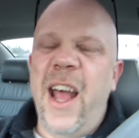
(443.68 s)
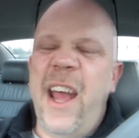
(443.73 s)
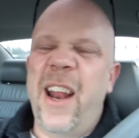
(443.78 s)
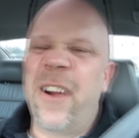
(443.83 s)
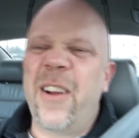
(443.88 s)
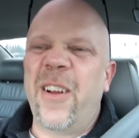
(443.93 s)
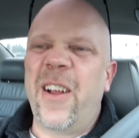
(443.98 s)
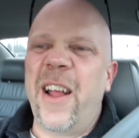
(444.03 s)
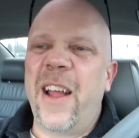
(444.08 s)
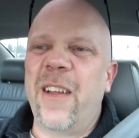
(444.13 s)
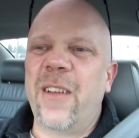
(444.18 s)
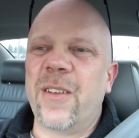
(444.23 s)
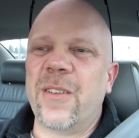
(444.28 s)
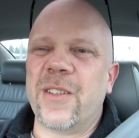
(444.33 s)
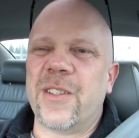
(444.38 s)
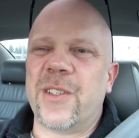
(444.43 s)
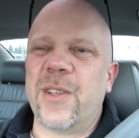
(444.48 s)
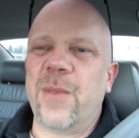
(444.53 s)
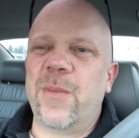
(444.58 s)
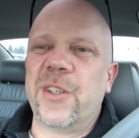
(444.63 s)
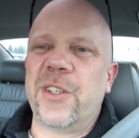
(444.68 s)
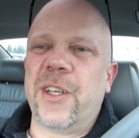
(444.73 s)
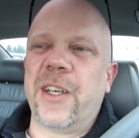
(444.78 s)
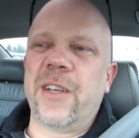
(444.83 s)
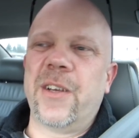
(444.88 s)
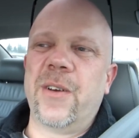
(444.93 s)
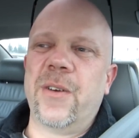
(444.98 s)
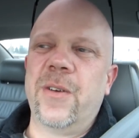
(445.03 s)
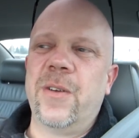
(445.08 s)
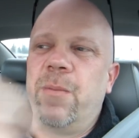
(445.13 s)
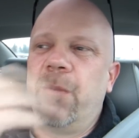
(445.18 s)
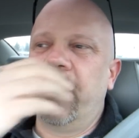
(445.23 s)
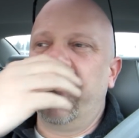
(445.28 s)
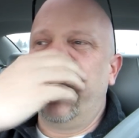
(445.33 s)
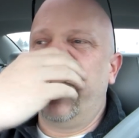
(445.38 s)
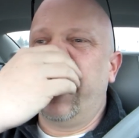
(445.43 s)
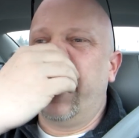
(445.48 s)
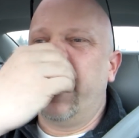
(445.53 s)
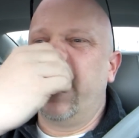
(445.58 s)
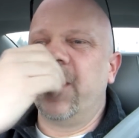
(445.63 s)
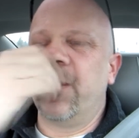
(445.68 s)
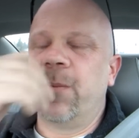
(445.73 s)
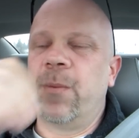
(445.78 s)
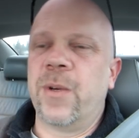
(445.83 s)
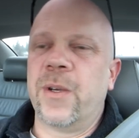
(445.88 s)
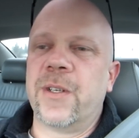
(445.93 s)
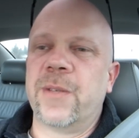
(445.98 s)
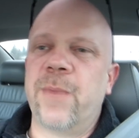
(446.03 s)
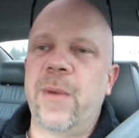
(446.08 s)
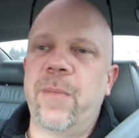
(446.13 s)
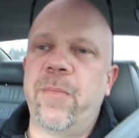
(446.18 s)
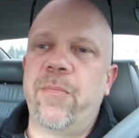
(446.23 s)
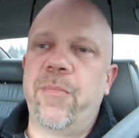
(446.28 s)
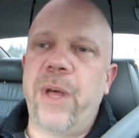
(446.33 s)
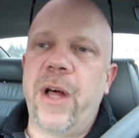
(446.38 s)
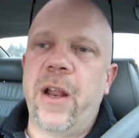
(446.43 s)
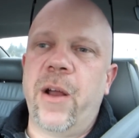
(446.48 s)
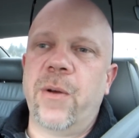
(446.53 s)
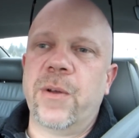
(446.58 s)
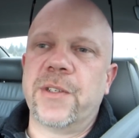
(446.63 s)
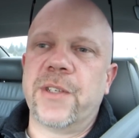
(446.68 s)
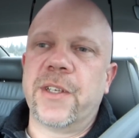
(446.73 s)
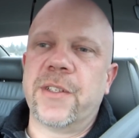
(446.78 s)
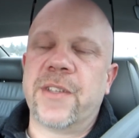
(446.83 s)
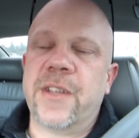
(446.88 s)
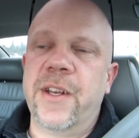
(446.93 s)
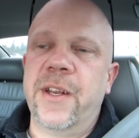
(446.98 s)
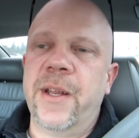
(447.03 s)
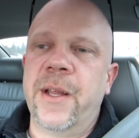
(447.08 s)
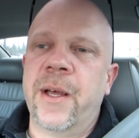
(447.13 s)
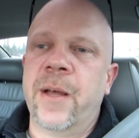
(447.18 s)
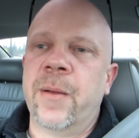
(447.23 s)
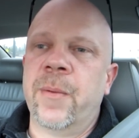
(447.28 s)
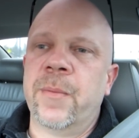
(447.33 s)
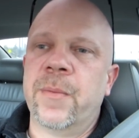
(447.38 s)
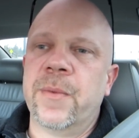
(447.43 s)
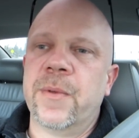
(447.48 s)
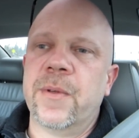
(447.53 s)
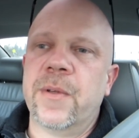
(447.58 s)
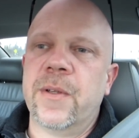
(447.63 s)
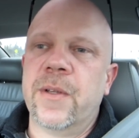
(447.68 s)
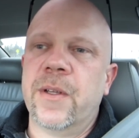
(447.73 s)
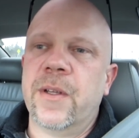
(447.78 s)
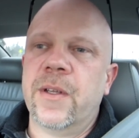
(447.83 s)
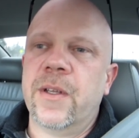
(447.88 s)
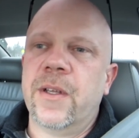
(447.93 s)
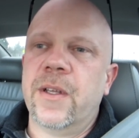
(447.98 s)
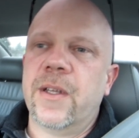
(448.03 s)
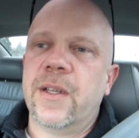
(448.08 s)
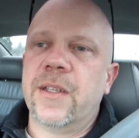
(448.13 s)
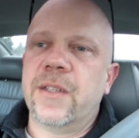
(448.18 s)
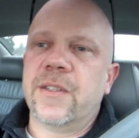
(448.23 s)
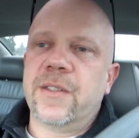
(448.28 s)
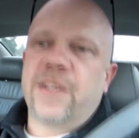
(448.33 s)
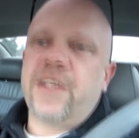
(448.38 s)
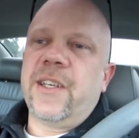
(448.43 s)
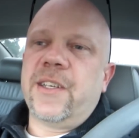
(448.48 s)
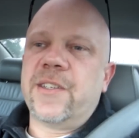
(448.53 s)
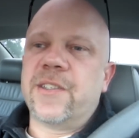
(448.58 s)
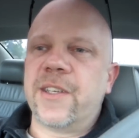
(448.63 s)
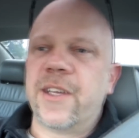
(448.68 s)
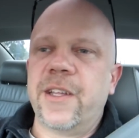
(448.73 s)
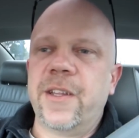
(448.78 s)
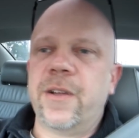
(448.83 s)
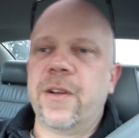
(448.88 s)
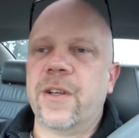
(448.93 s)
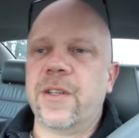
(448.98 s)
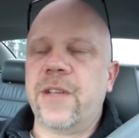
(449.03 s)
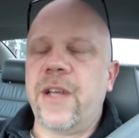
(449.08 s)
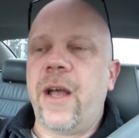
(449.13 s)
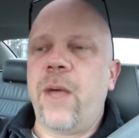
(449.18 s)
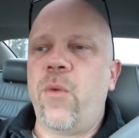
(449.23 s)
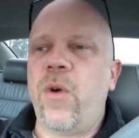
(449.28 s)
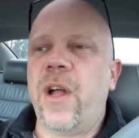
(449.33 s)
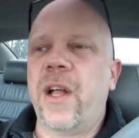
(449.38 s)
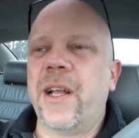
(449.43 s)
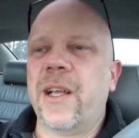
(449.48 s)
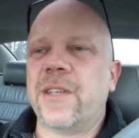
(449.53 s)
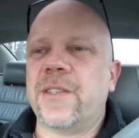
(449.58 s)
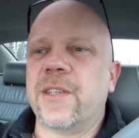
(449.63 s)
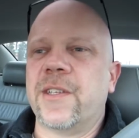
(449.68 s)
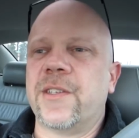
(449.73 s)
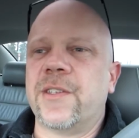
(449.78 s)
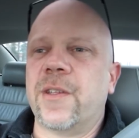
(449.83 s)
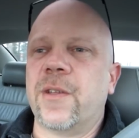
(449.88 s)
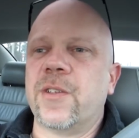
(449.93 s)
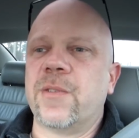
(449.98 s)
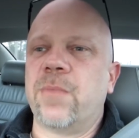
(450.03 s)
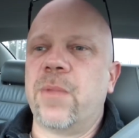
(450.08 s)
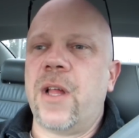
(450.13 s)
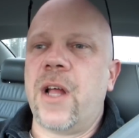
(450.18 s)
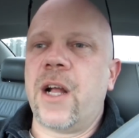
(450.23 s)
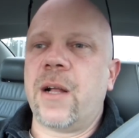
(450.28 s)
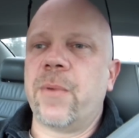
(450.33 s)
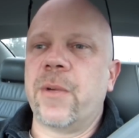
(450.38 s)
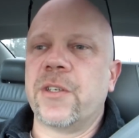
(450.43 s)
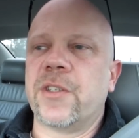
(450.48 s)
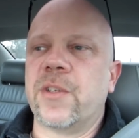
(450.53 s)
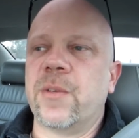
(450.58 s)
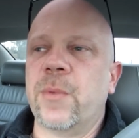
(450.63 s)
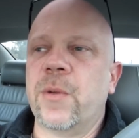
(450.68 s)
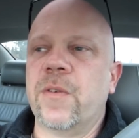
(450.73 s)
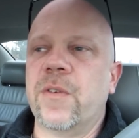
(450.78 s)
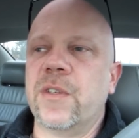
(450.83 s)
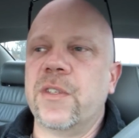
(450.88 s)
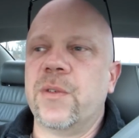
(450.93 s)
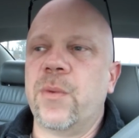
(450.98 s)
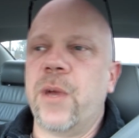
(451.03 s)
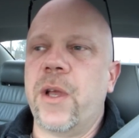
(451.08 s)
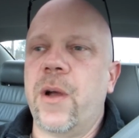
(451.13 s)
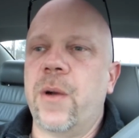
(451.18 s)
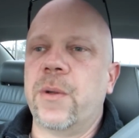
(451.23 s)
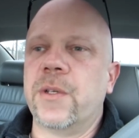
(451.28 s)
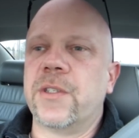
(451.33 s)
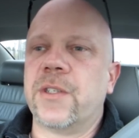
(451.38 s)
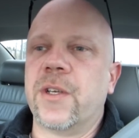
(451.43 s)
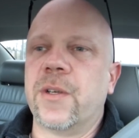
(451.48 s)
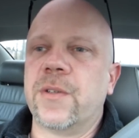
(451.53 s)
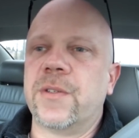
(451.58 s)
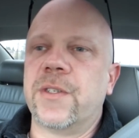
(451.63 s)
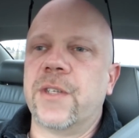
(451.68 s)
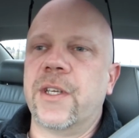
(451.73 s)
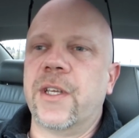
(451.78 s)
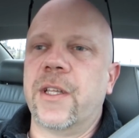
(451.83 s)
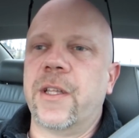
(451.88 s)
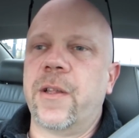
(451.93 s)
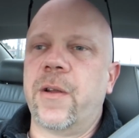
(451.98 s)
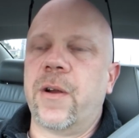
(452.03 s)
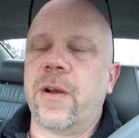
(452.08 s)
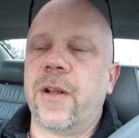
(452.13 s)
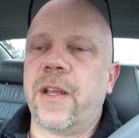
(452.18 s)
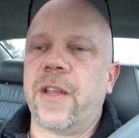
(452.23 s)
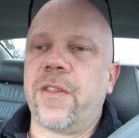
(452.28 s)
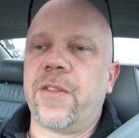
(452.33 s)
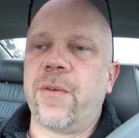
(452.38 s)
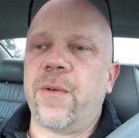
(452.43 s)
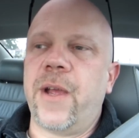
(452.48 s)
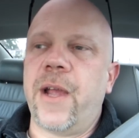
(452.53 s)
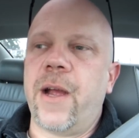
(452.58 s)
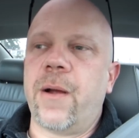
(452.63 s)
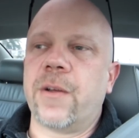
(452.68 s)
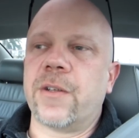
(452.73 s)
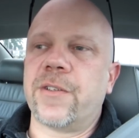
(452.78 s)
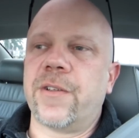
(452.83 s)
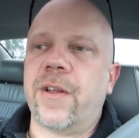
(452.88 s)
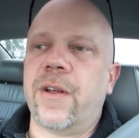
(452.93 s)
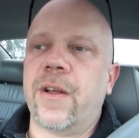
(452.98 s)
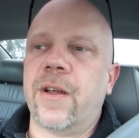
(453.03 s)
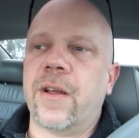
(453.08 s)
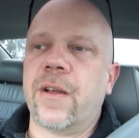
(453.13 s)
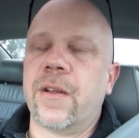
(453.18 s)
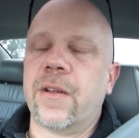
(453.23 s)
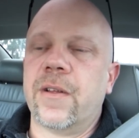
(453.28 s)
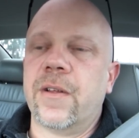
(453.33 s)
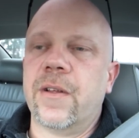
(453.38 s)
I don't know. I don't so much like going to movie theaters anymore because my butt always gets numb. And this is like sitting there. Well, I guess it's those blockbuster movies we always go see that are like 3 hours long.